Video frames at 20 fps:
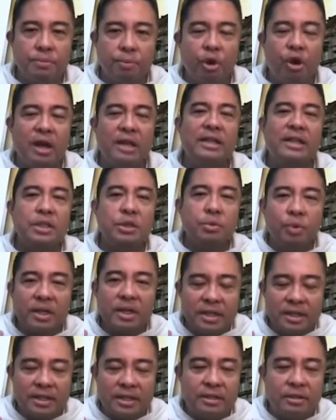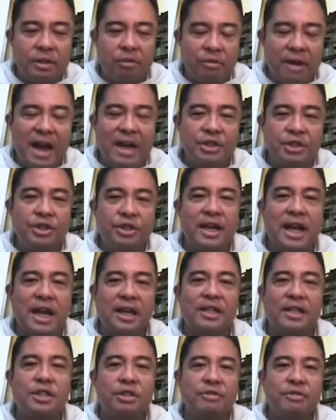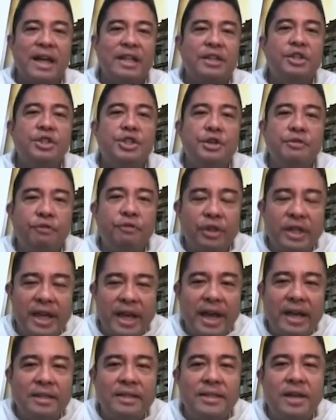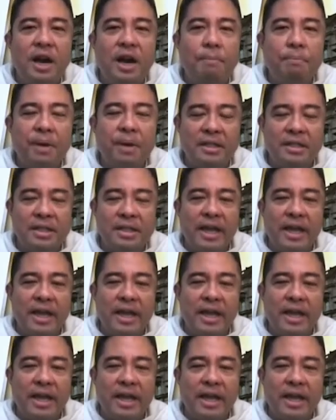and this was the rationale and strategy for the NCR plus